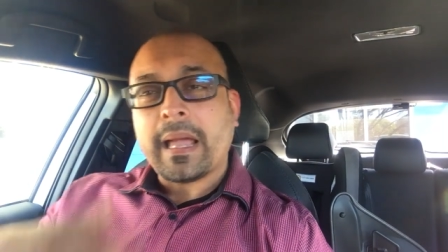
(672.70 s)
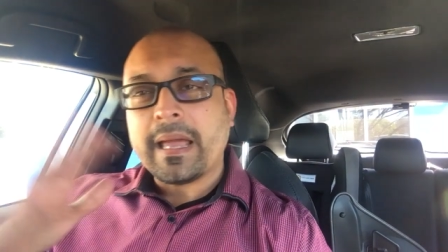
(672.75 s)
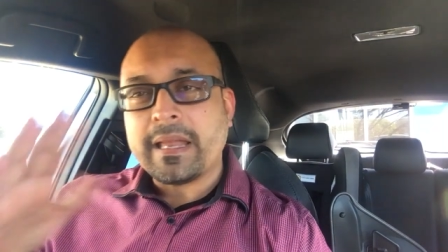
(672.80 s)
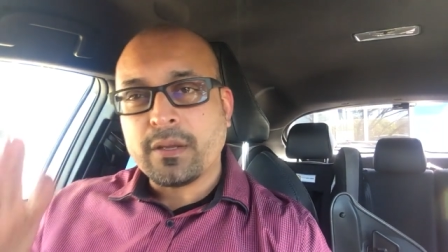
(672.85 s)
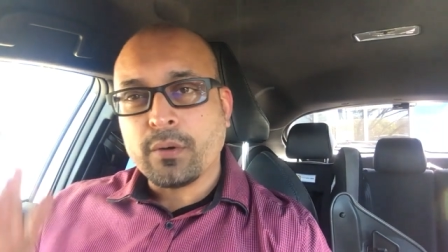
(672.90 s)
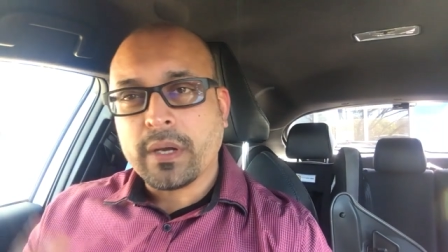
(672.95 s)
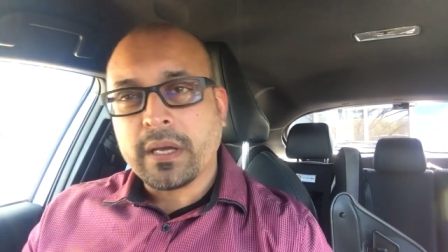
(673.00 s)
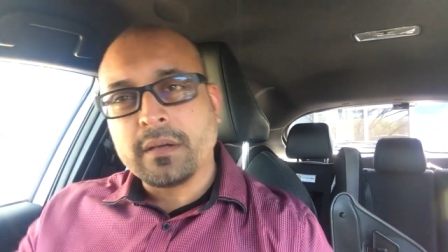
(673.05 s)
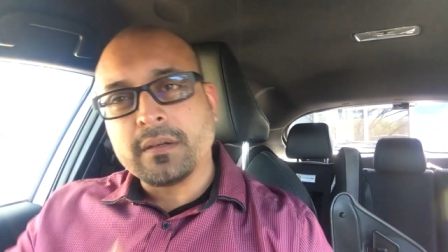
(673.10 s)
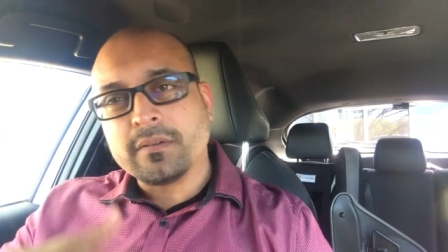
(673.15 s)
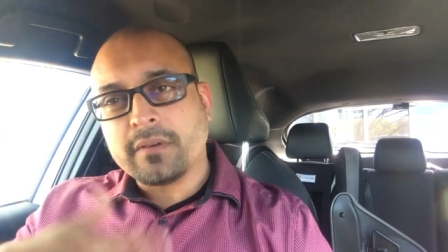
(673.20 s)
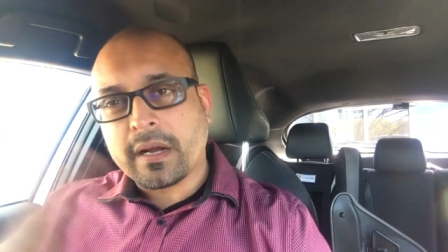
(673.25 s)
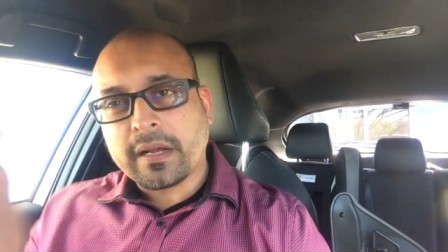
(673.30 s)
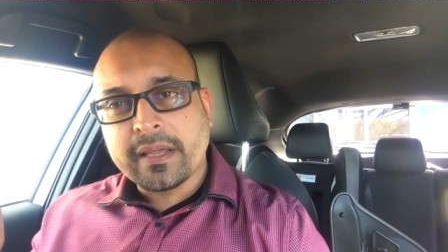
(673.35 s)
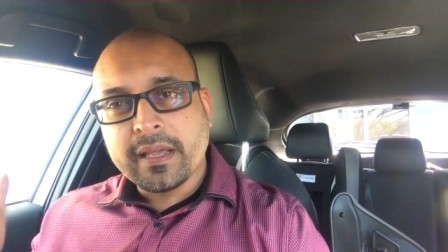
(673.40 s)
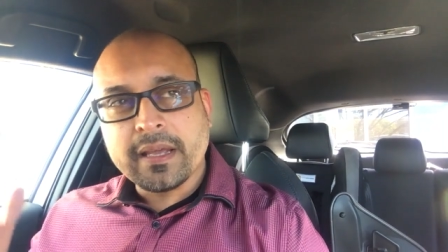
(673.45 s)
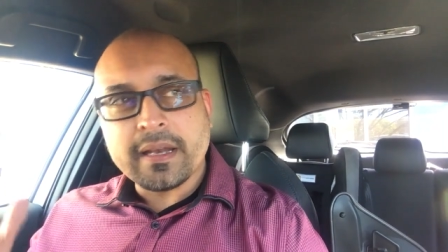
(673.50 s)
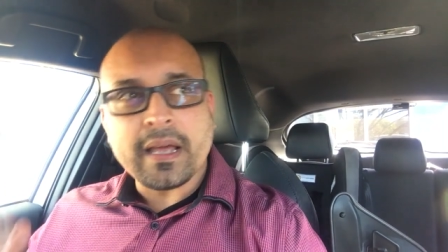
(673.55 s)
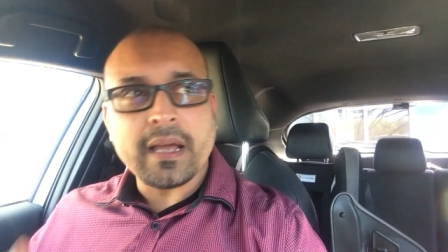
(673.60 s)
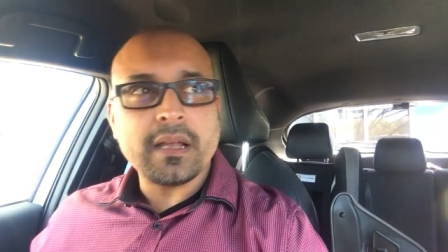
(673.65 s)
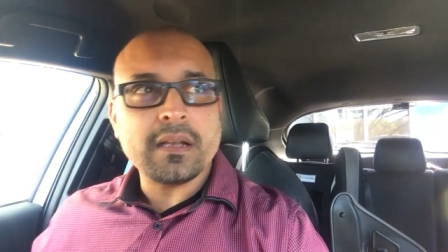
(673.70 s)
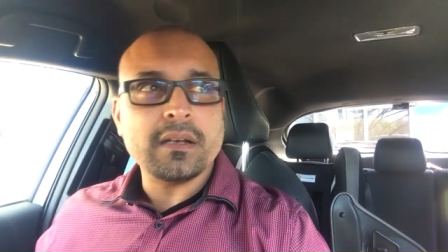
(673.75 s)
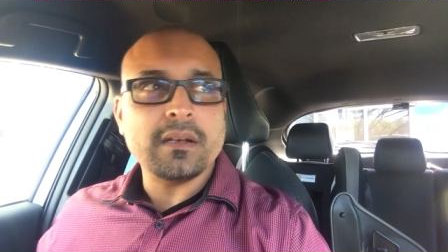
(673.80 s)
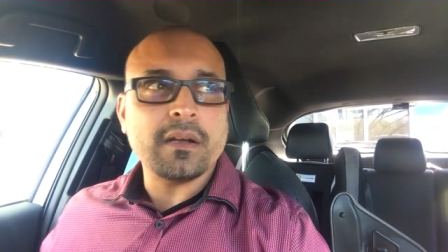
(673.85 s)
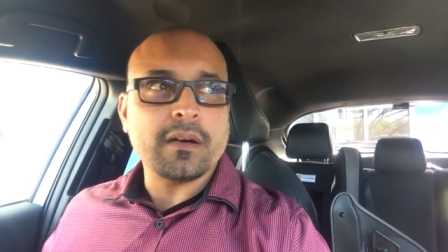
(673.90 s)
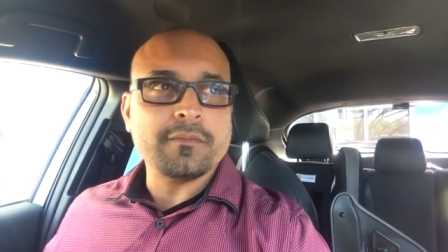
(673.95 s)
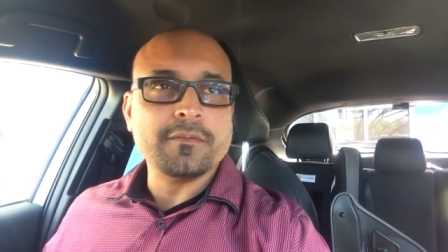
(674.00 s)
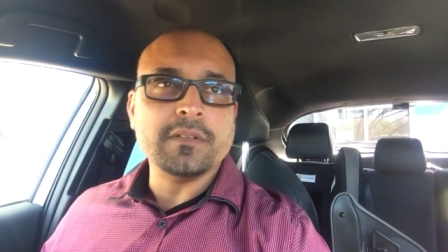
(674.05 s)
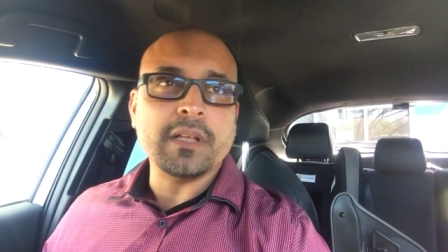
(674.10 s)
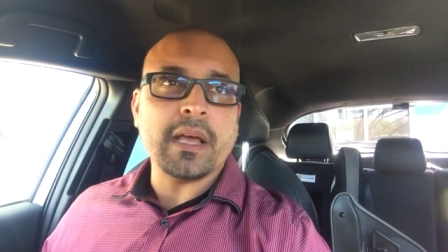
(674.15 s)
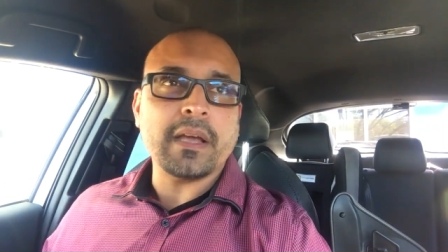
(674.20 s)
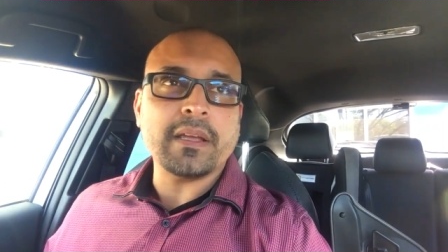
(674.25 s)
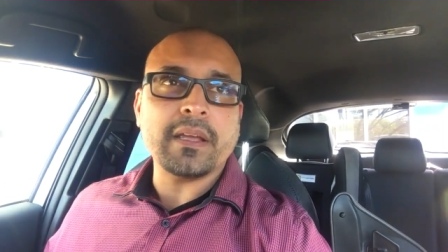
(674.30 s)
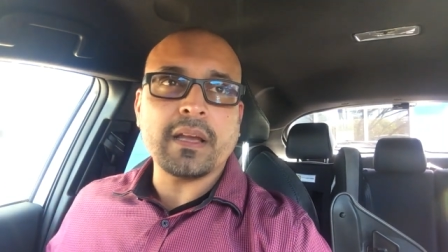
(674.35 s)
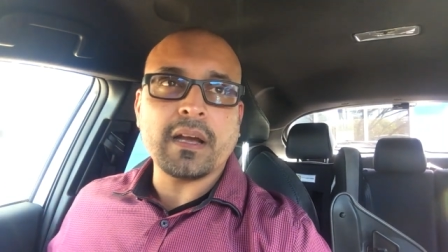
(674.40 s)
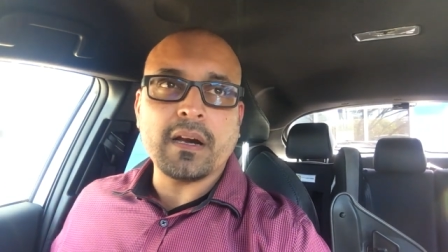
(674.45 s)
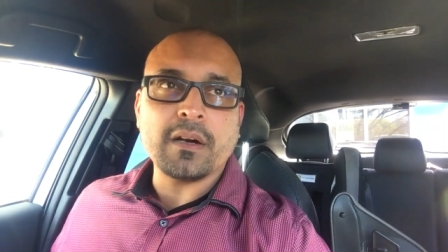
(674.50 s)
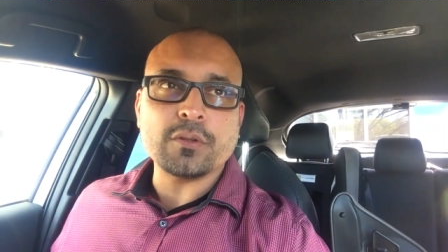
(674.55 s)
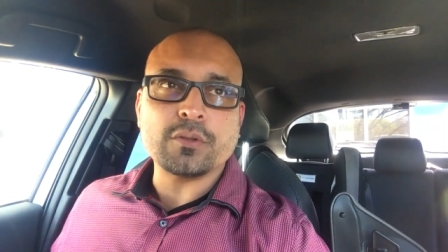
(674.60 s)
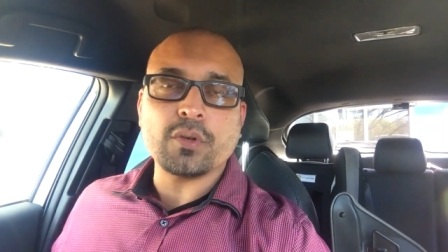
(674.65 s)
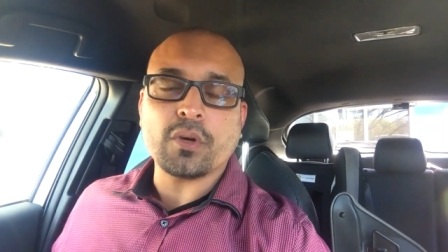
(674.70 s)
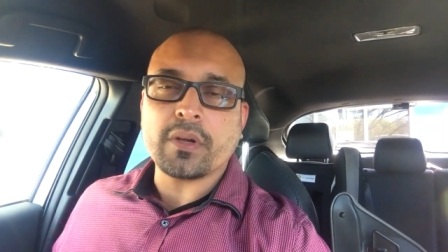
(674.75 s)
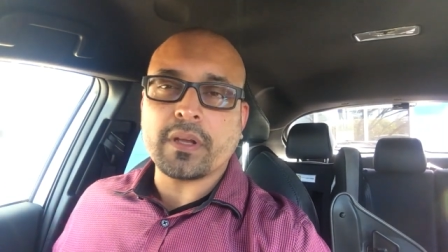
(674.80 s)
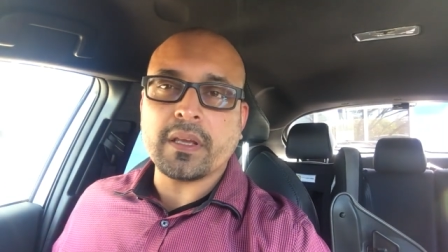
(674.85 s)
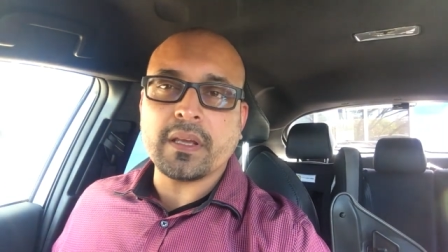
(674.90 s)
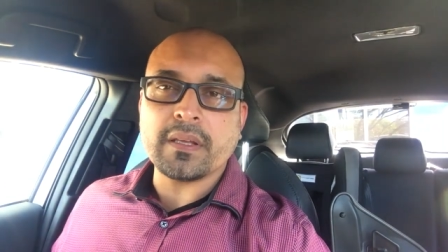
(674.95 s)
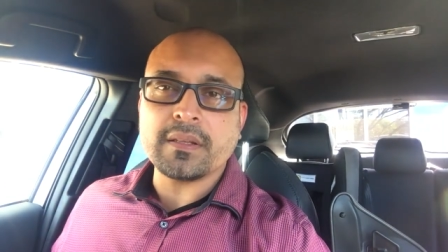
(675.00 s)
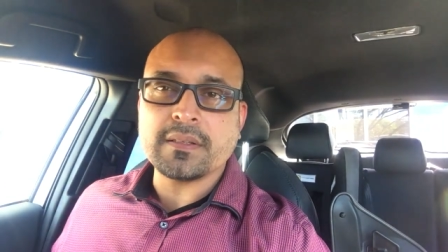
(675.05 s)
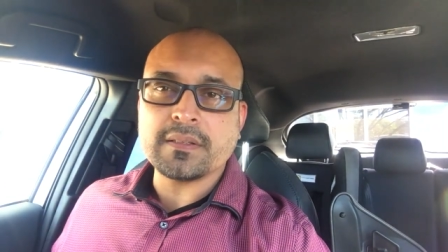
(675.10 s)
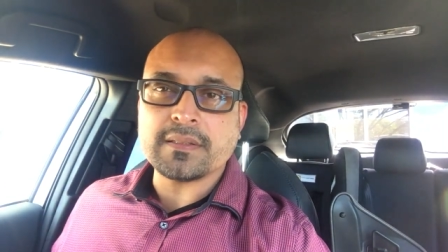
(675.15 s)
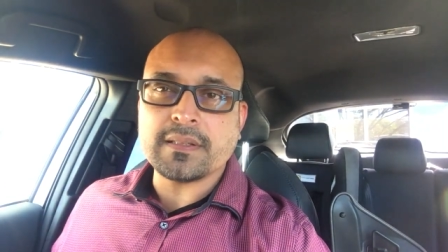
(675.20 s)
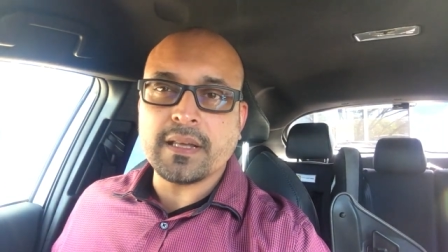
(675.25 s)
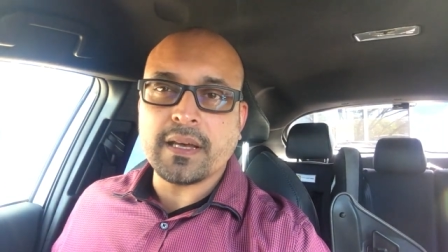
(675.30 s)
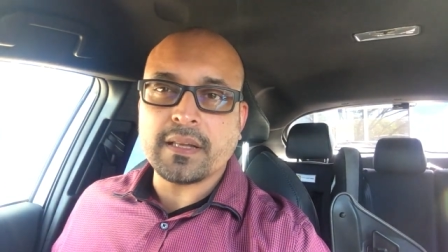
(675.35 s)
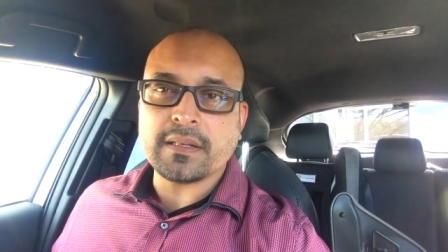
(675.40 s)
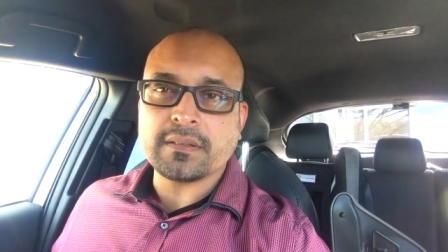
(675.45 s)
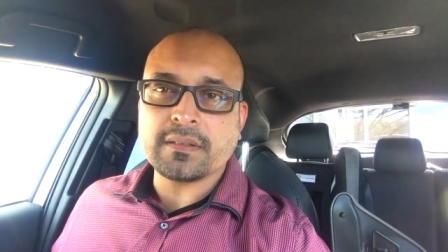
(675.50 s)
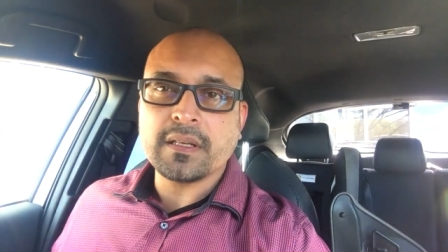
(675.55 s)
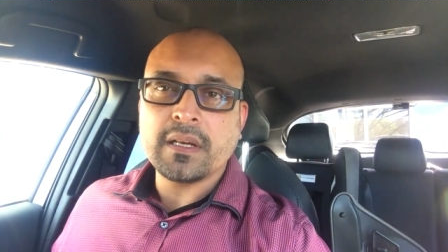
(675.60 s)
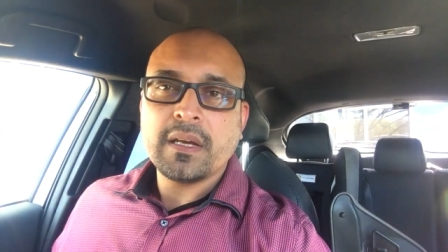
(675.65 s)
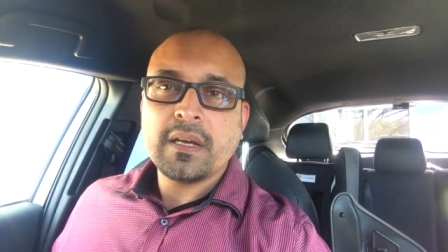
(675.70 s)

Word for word: Anyway, Rocky and I loved hanging out, talking, this, that.